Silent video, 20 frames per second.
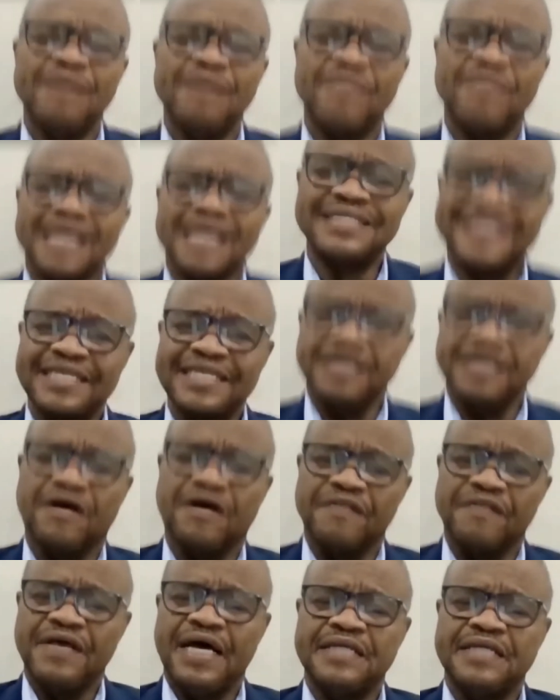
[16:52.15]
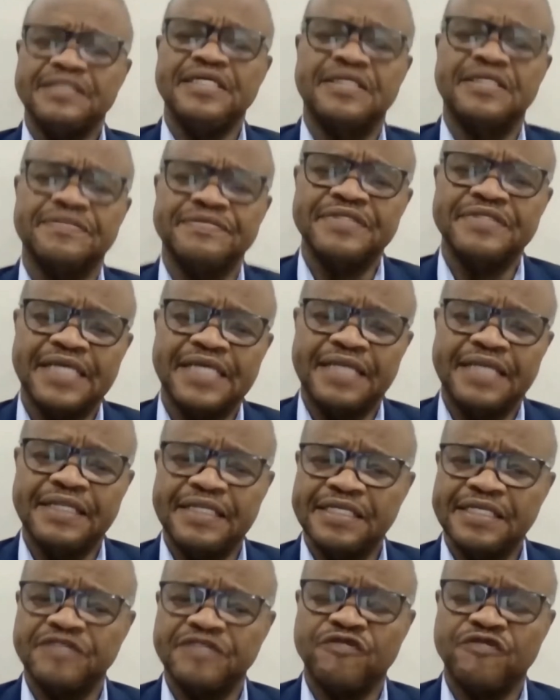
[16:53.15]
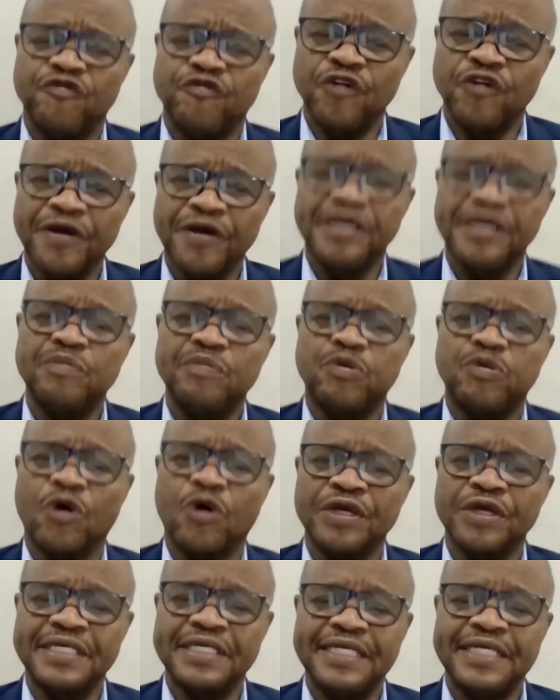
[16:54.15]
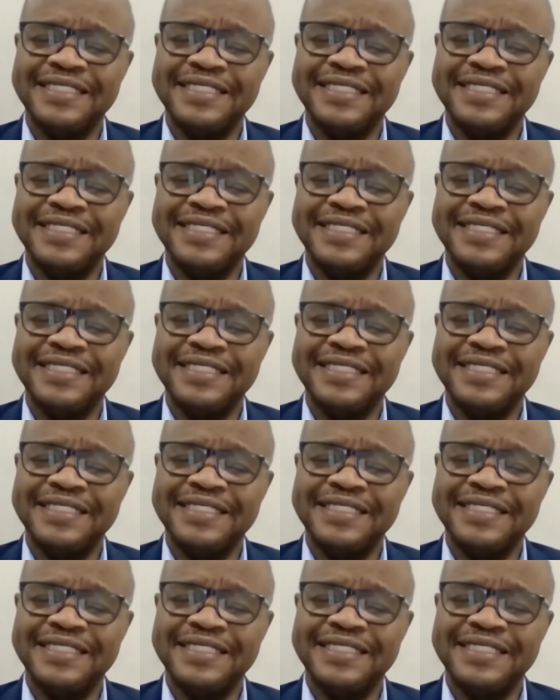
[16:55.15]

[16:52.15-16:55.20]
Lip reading: But I say all that, that is very important.